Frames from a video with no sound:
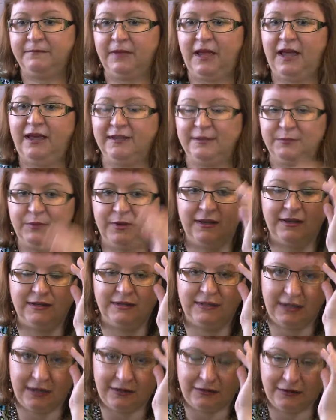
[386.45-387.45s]
as we
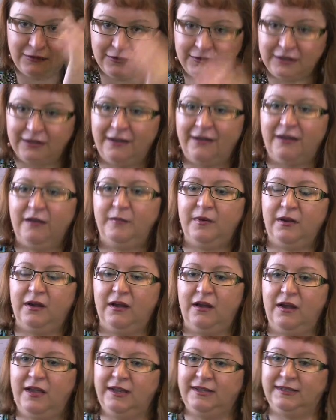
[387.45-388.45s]
continue to
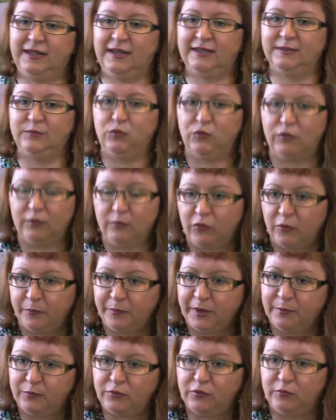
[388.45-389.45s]
urbanize, as more and more
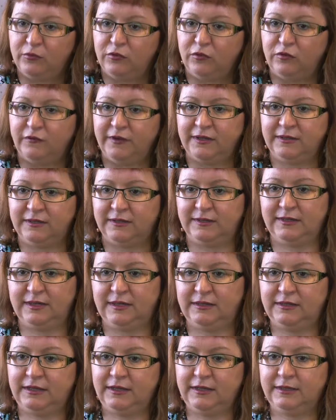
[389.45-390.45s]
people move into
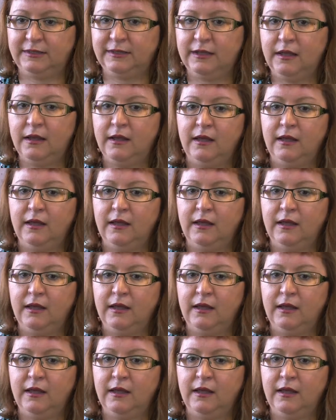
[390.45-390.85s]
cities,